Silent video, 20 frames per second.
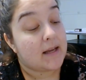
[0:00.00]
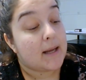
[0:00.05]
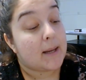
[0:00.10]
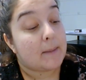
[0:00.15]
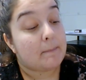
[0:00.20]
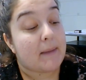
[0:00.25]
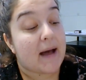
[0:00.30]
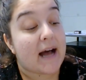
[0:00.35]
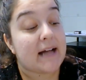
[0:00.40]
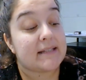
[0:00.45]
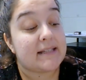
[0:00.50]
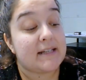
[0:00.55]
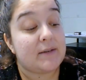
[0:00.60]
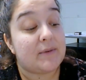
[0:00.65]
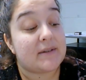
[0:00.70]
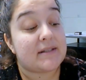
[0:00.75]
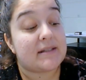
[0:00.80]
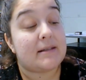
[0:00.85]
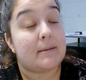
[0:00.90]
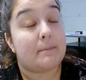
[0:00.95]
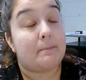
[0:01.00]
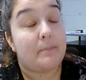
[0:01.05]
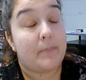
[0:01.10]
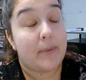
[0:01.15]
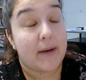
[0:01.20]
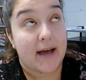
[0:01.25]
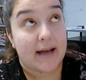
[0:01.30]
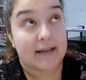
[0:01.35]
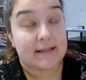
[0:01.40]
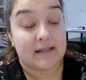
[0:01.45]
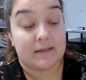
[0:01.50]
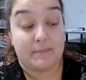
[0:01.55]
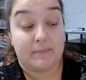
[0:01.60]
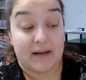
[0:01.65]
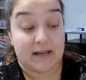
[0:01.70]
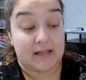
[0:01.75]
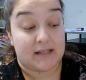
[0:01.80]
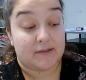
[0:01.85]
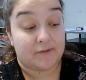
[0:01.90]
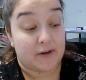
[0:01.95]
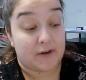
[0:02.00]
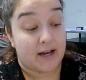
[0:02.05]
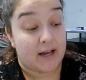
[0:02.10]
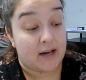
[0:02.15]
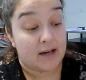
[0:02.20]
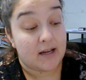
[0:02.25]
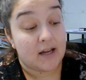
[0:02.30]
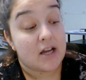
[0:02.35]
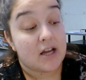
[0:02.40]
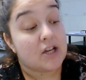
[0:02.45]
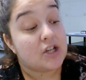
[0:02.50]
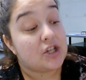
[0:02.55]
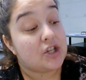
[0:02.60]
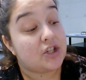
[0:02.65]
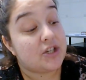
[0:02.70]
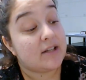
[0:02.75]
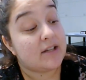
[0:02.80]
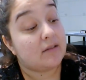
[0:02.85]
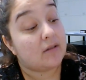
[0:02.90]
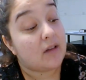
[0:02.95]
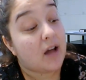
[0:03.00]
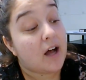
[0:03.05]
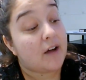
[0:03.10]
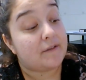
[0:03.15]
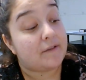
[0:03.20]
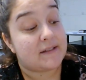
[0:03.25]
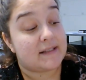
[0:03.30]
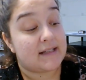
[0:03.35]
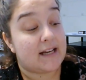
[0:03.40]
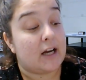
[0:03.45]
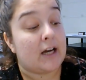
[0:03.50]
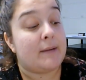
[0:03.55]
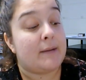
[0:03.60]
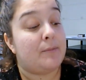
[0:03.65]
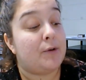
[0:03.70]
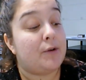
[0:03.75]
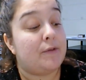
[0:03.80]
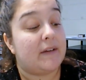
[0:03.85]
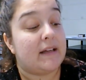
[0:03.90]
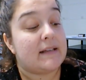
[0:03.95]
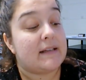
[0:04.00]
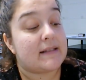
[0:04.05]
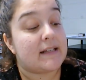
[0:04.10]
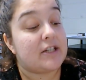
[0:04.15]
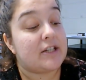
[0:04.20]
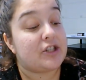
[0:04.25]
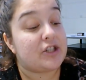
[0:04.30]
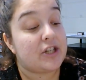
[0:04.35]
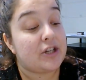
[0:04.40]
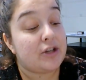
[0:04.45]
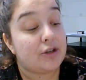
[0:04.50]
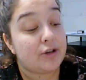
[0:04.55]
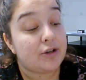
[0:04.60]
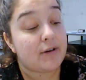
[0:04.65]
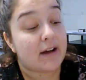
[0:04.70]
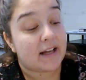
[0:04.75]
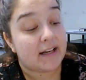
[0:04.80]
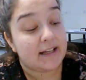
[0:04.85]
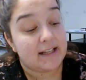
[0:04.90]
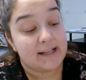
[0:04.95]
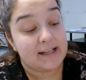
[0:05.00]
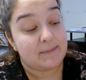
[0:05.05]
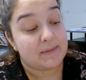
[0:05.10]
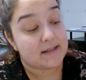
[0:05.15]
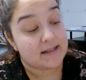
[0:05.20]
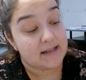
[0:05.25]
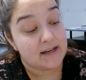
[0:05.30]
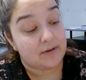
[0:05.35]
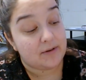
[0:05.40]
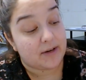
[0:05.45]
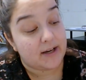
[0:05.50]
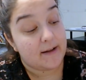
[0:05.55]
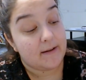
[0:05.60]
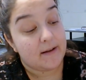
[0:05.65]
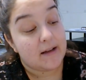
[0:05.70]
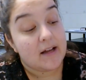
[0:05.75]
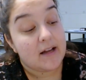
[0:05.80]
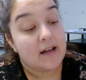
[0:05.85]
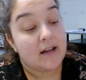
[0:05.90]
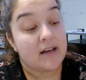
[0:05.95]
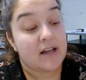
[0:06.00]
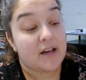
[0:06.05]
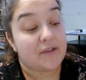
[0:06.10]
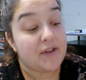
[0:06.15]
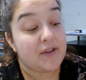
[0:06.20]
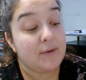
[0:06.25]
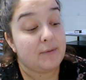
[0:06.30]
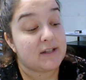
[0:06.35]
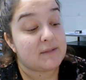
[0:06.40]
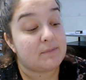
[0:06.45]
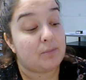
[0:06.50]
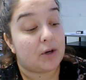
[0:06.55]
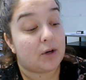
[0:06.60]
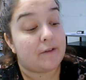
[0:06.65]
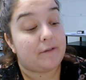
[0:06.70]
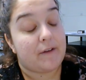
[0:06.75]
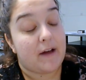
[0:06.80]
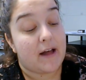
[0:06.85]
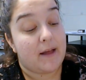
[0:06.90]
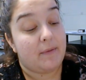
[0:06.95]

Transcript: Patsy was the best friend. She loved scary movies, and she knew how to keep a secret. Nothing was more fun